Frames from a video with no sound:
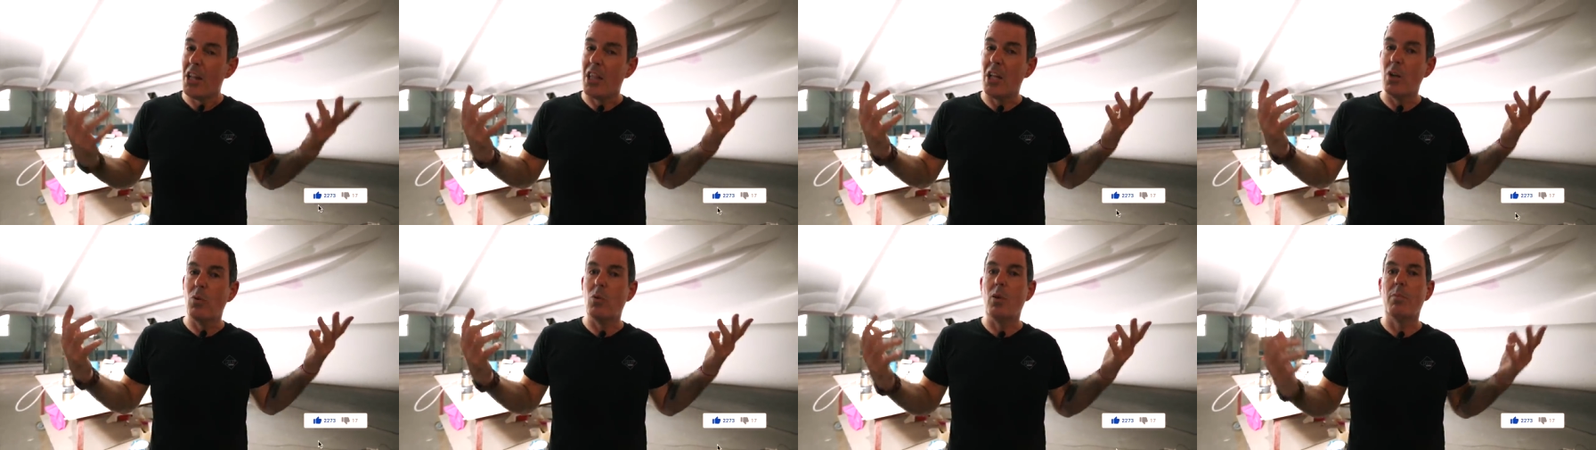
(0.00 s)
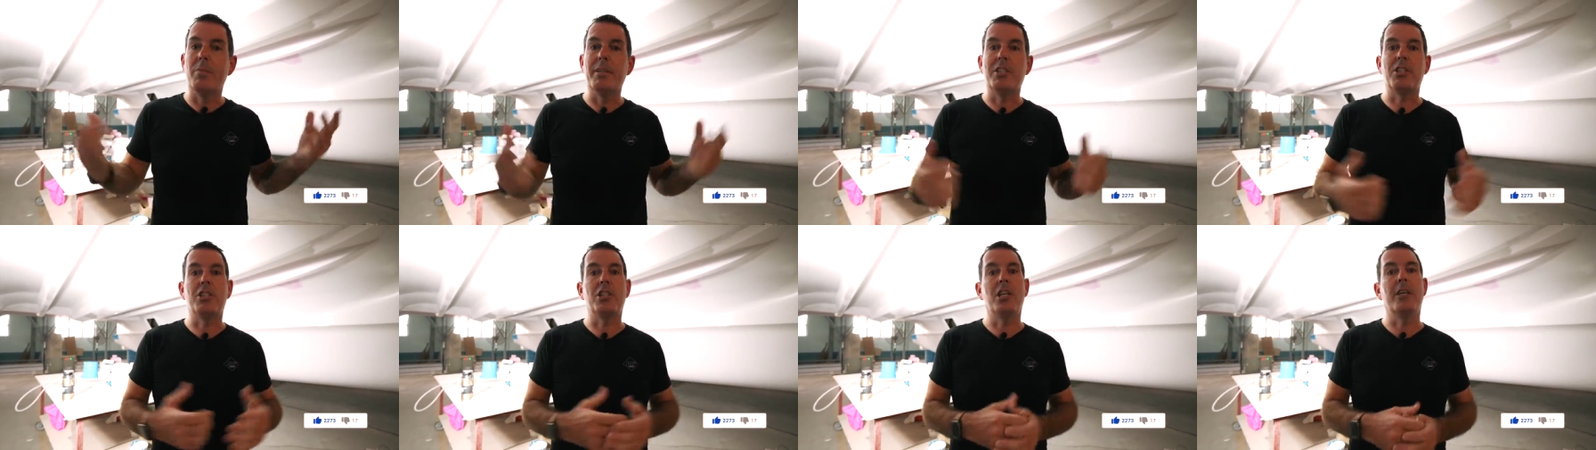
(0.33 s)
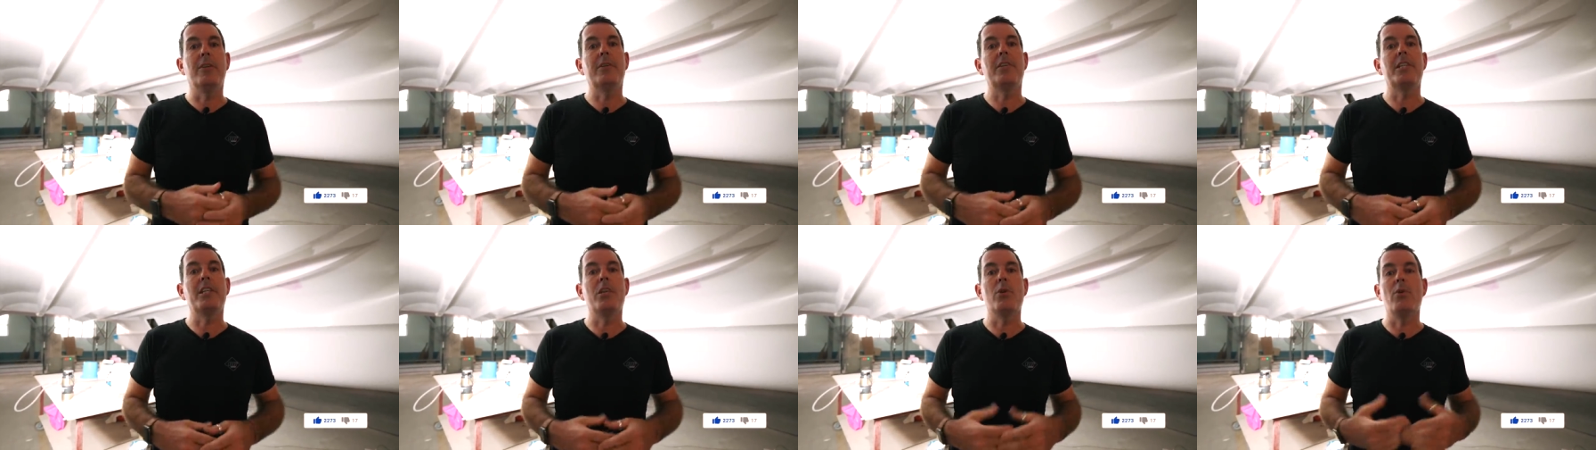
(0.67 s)
that we'll be
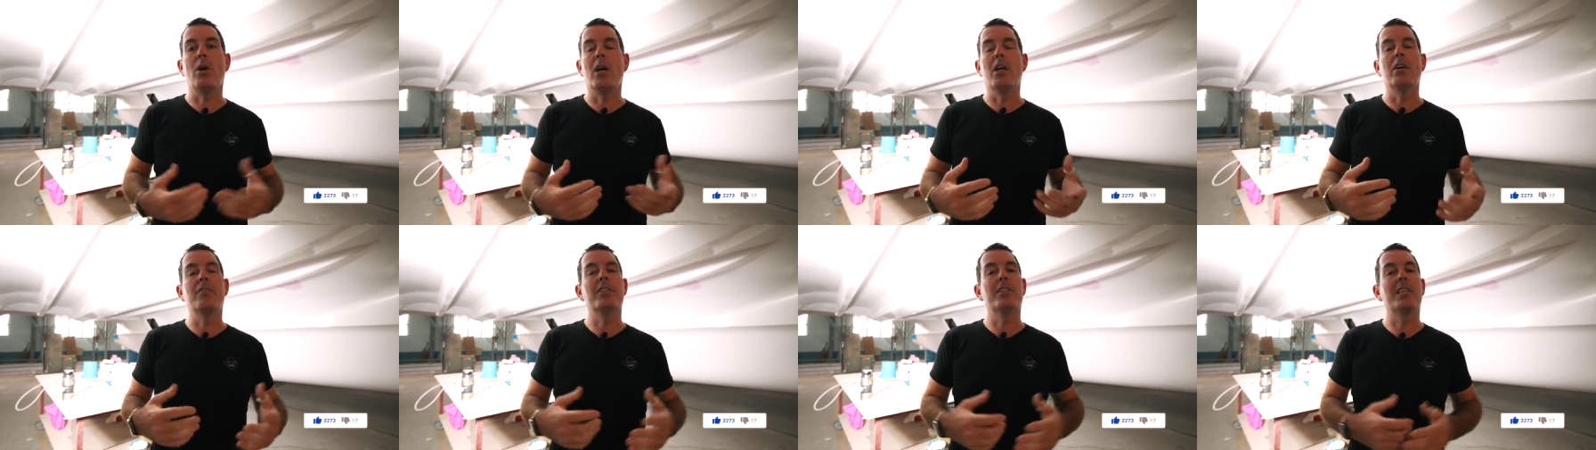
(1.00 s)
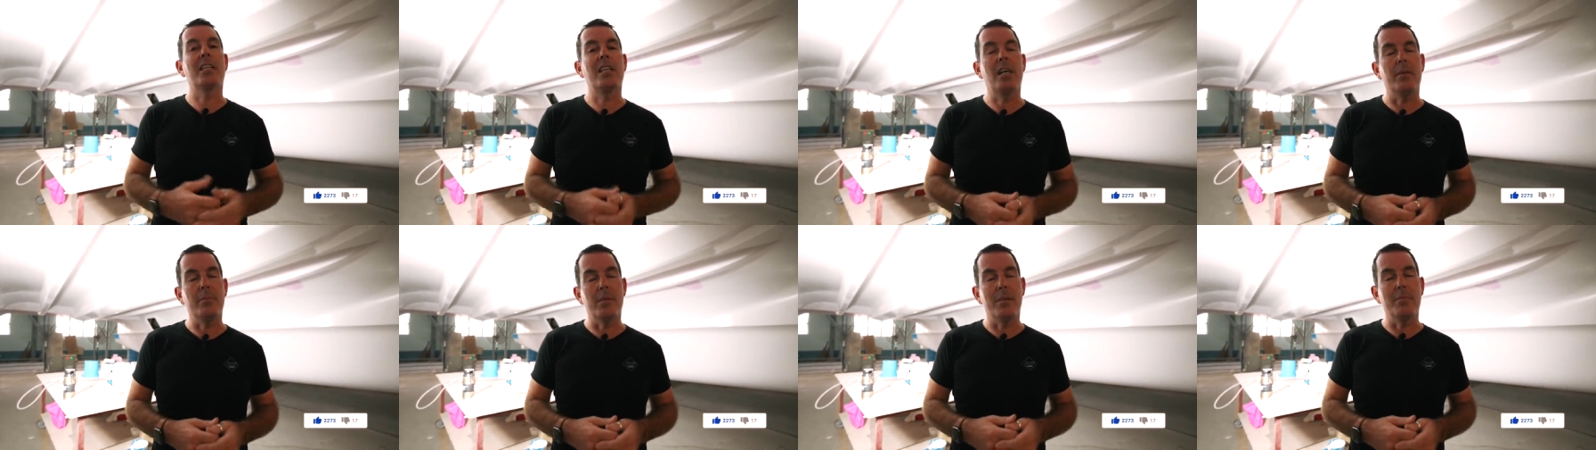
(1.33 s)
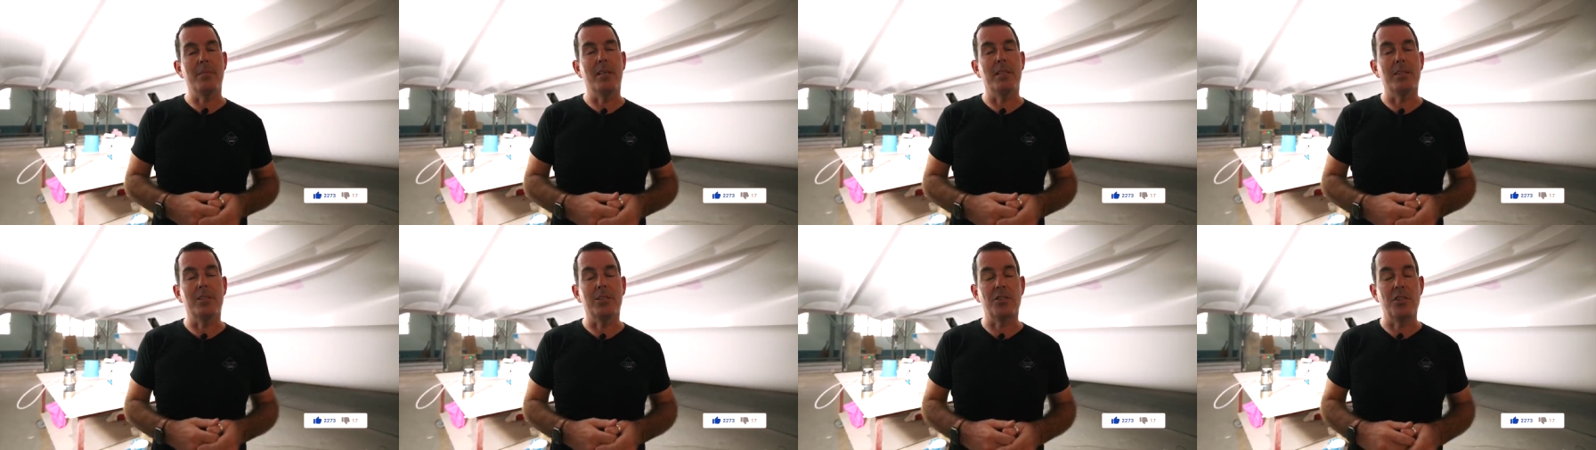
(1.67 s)
showing you over the coming
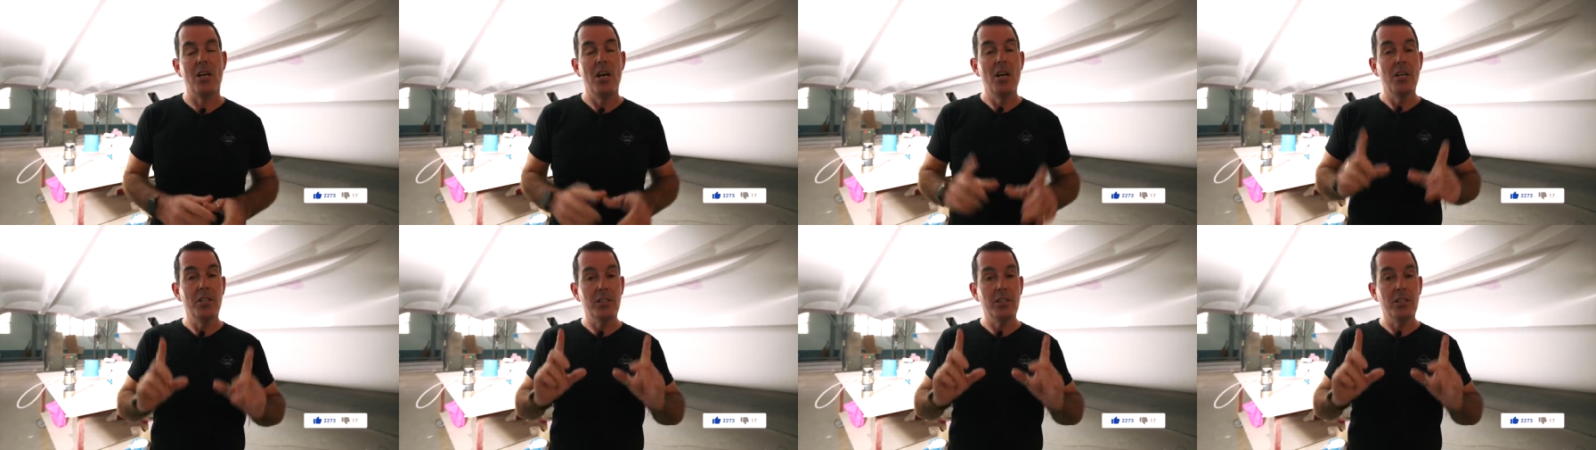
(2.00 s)
months.